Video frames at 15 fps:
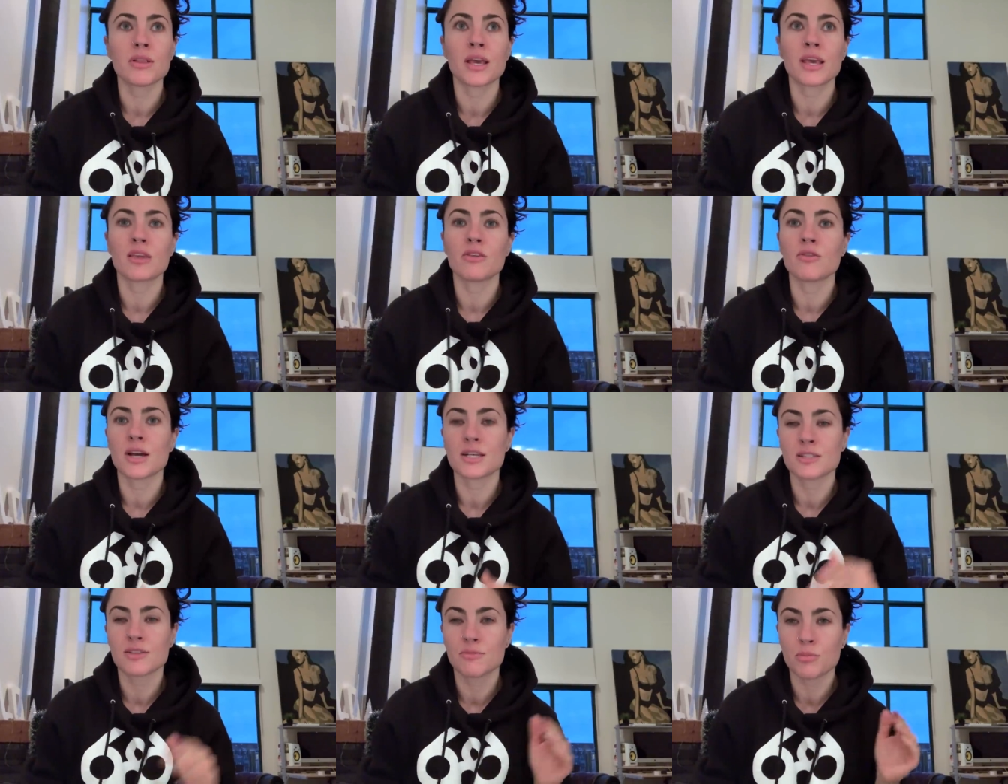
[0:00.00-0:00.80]
Like you
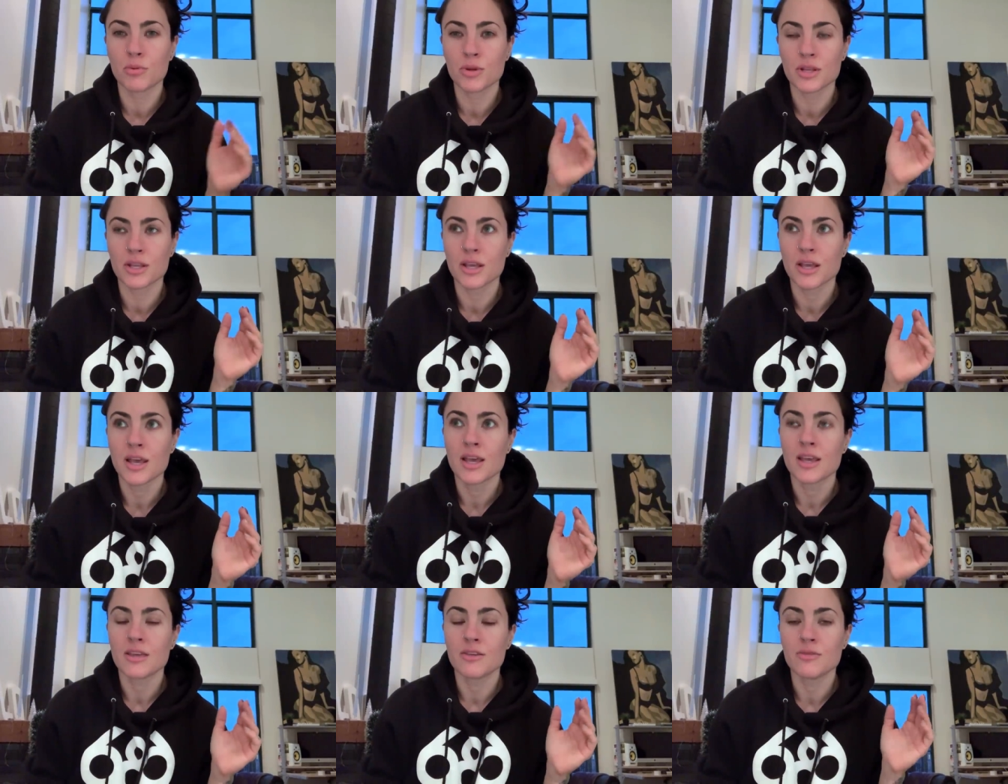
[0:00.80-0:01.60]
guys have
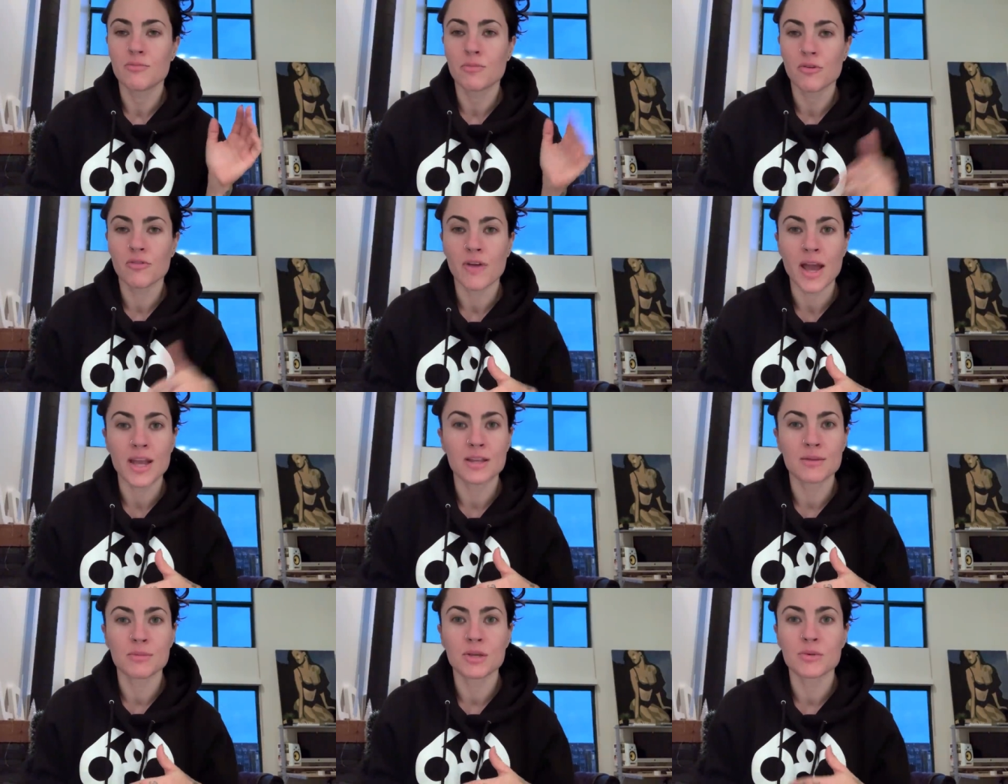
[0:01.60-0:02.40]
you've
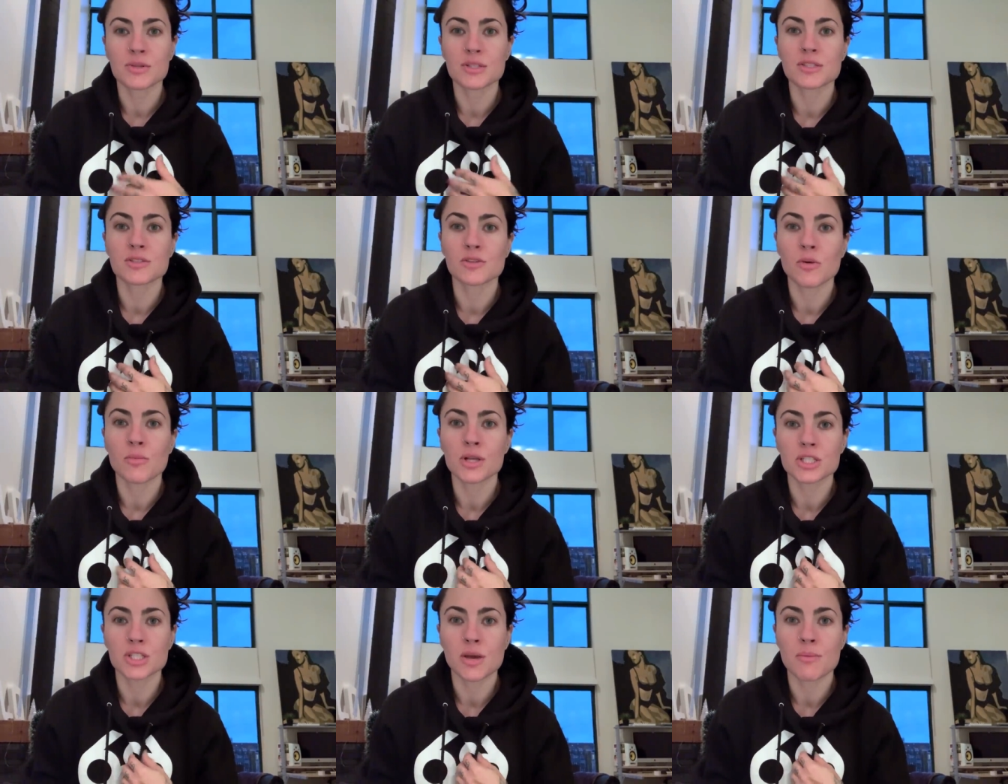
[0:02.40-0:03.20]
provided me with so
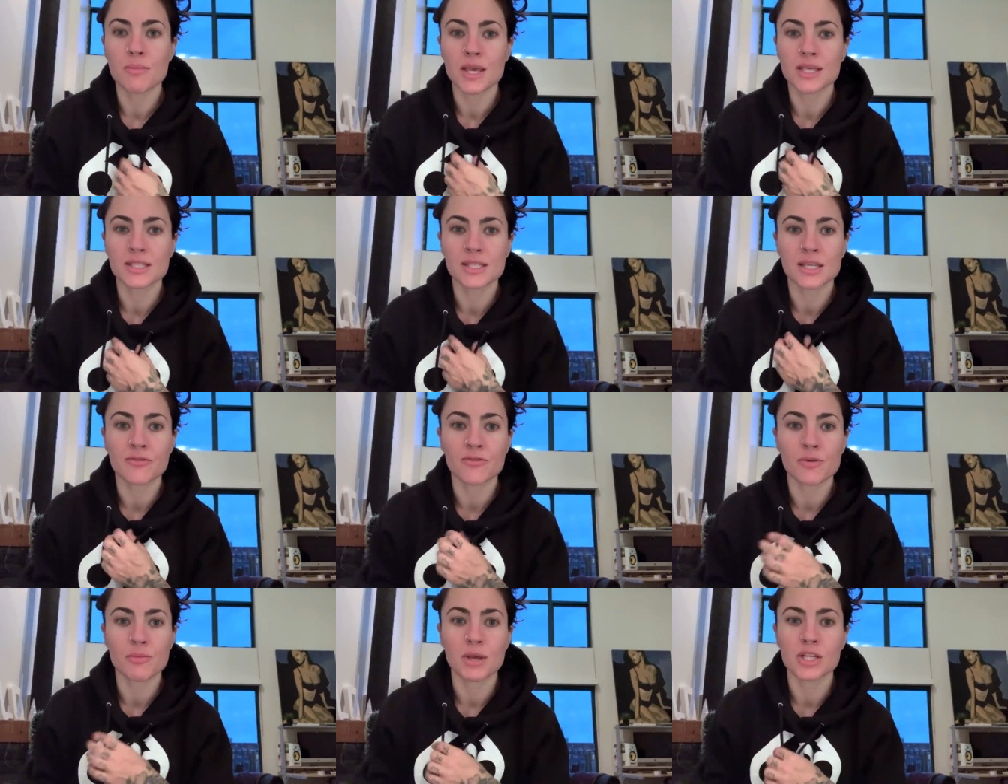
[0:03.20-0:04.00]
much amazing
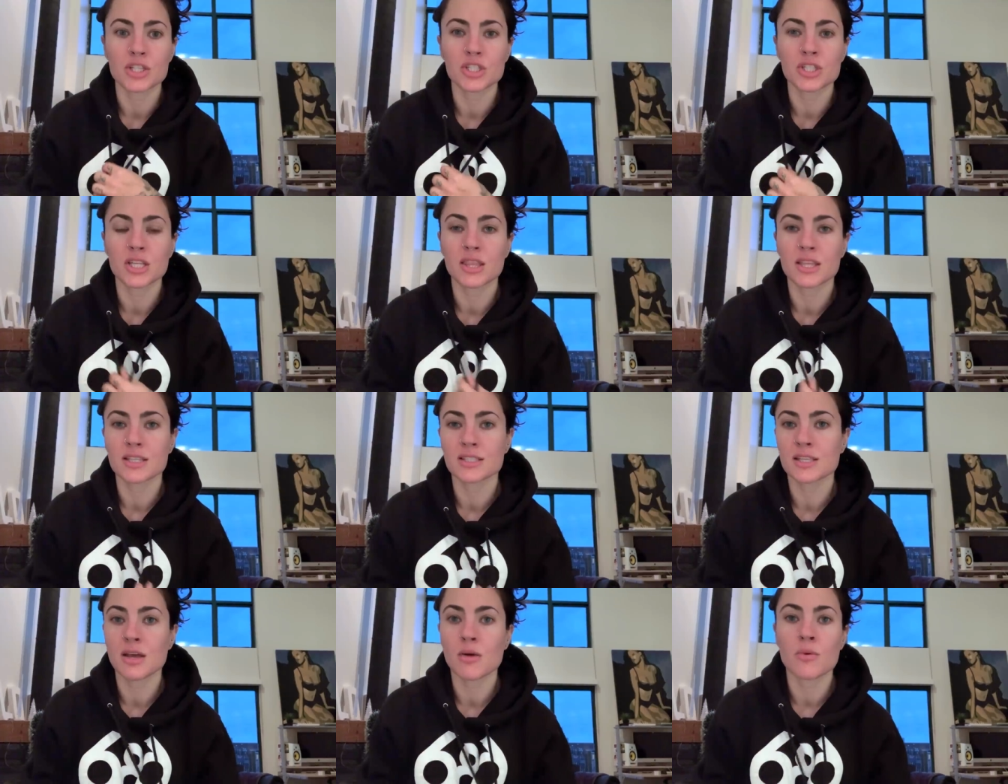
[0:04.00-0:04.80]
information and
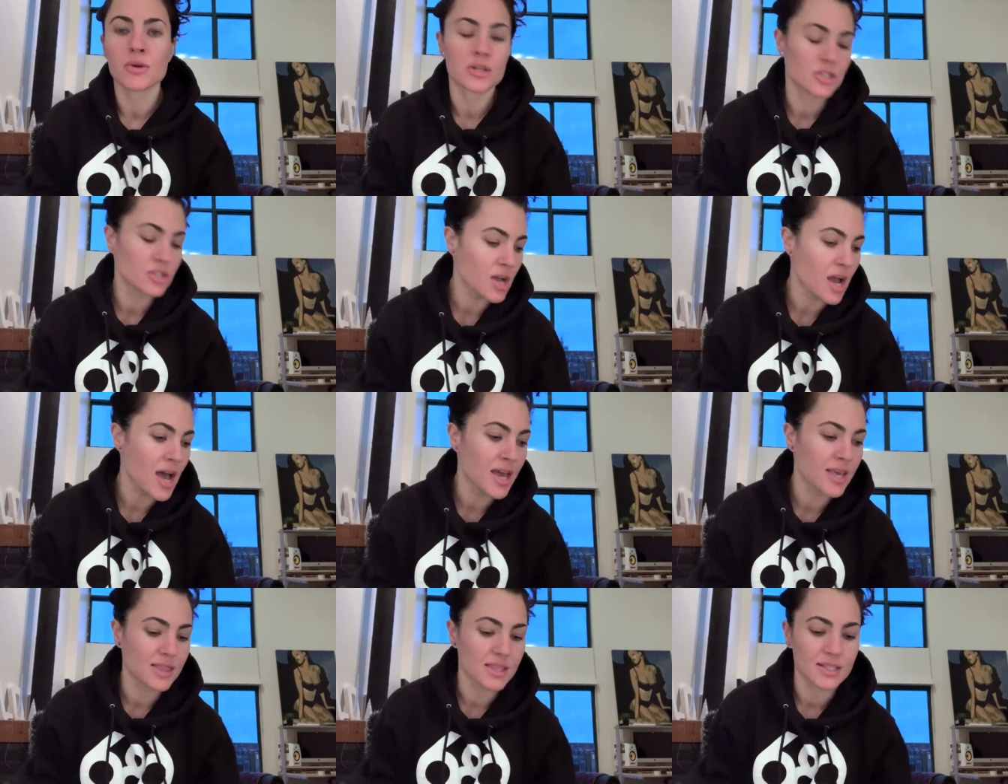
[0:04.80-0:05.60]
things that I want to
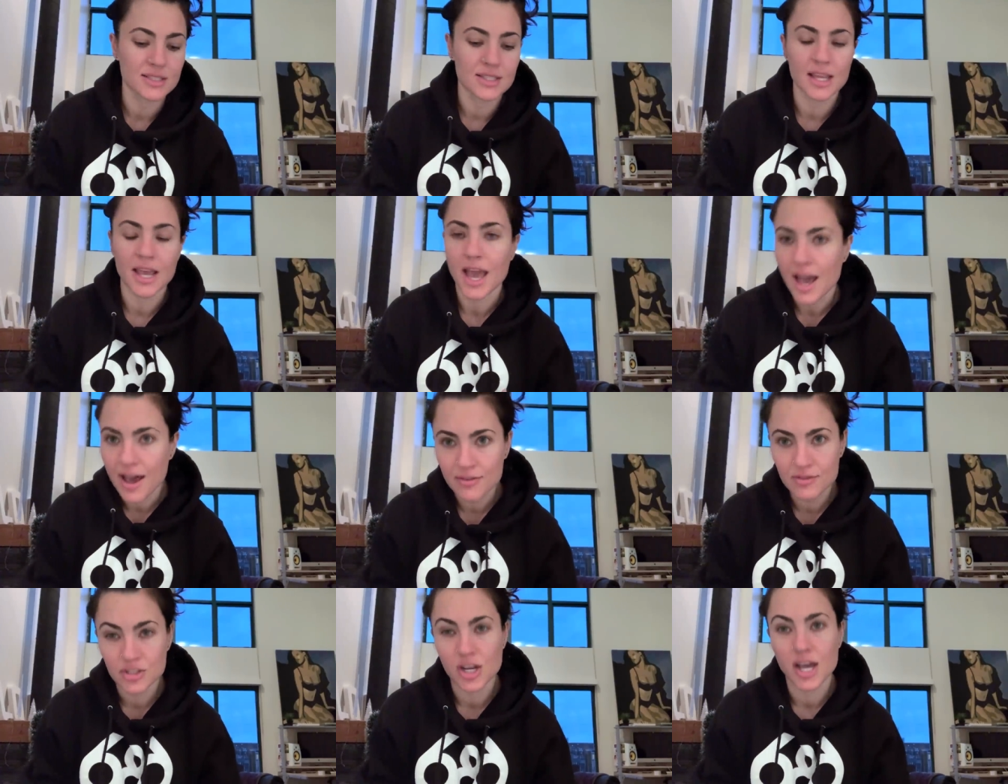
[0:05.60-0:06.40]
try and things that I
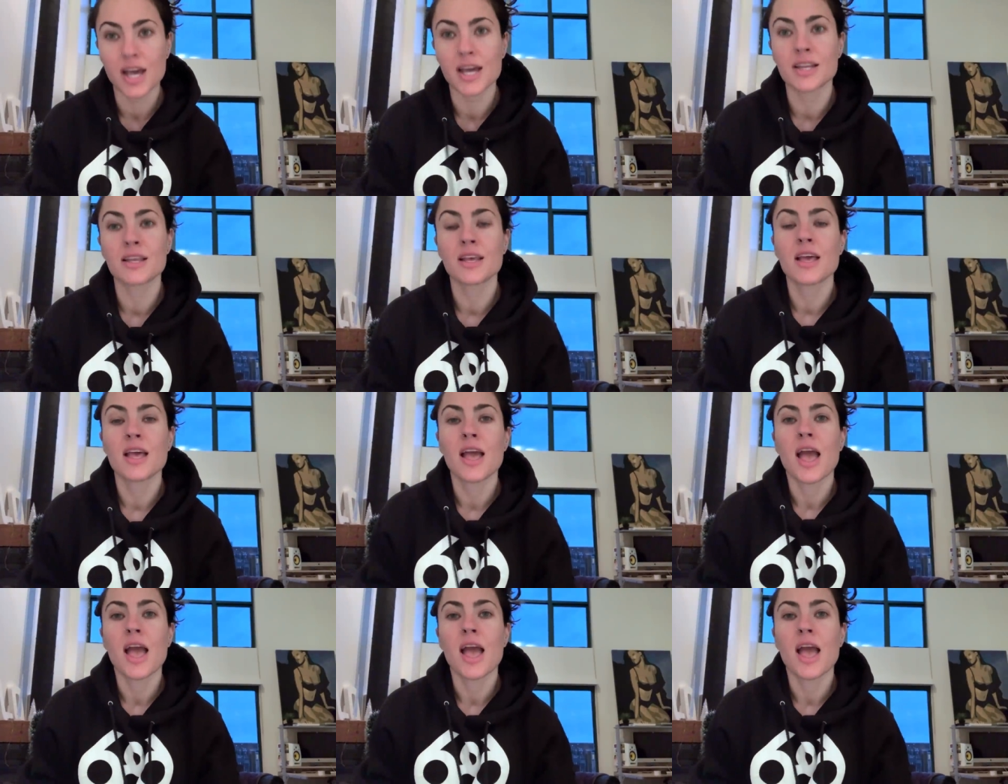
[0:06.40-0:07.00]
have tried.